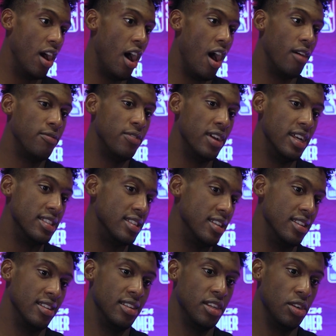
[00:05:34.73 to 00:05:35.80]
offense
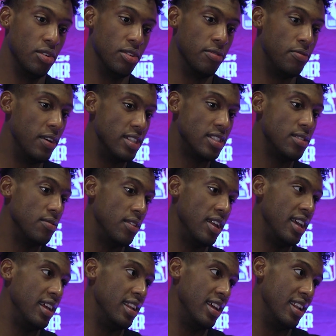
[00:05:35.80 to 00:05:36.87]
and
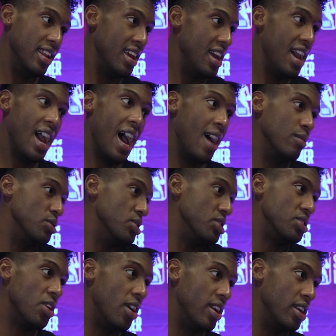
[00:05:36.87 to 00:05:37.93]
defensively. And then I was
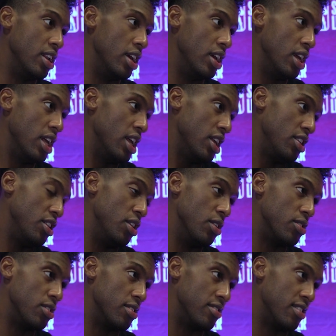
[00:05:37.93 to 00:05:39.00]
just starting
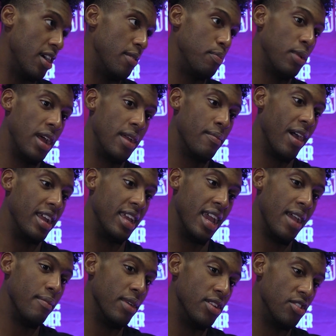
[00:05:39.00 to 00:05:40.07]
to start playing my
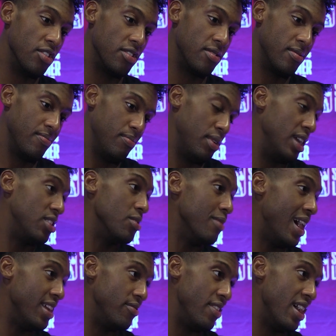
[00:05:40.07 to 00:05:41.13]
game and just play to
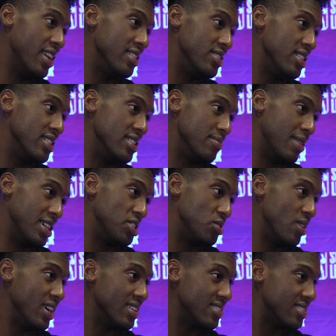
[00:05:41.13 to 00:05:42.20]
my advantages and my
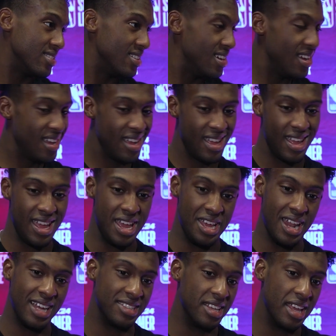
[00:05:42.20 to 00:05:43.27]
strengths.
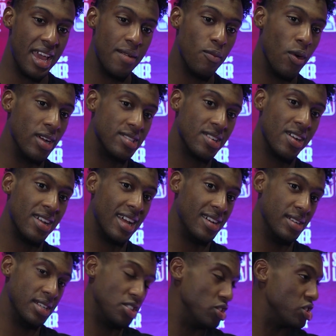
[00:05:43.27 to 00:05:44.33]
And as the game went on,
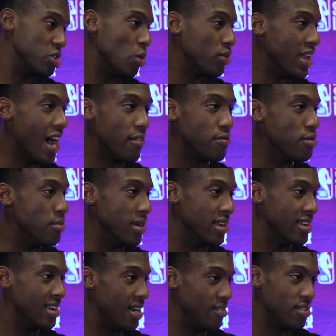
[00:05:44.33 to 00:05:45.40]
it just slowed down for me.
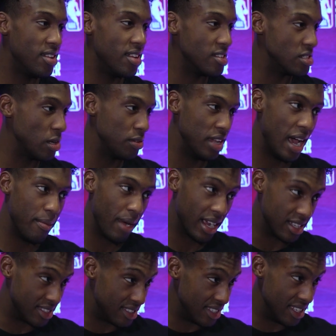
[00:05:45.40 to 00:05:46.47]
Everything slowed down. I
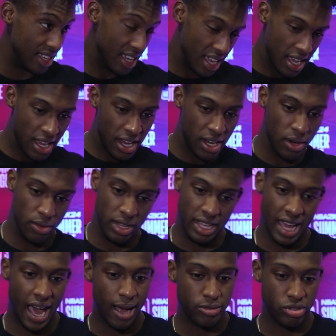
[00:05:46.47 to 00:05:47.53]
could see, the
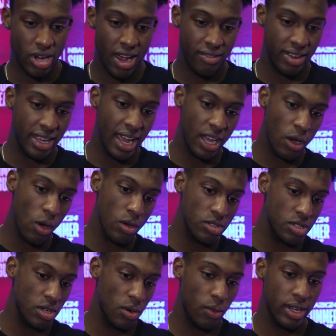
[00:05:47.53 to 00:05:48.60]
gaps, driving angles,
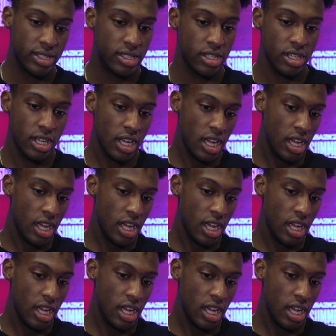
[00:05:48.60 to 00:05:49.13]
went to,